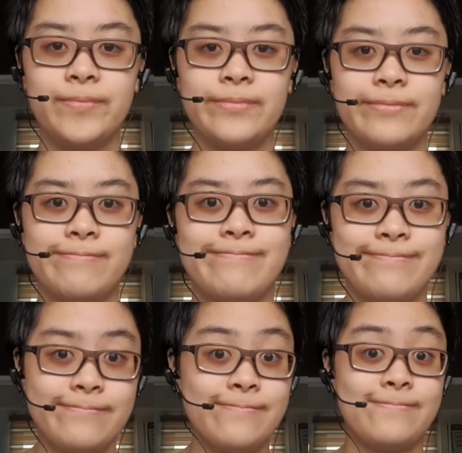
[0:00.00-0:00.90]

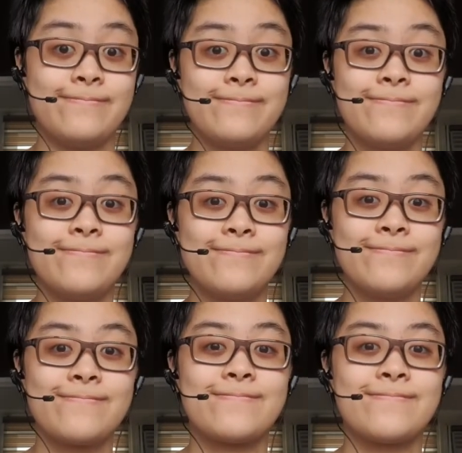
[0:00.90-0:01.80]

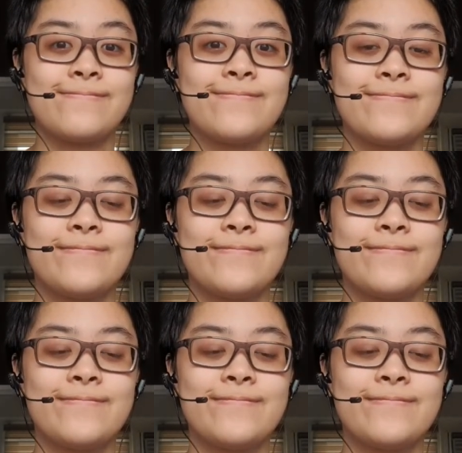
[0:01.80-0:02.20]
(silence)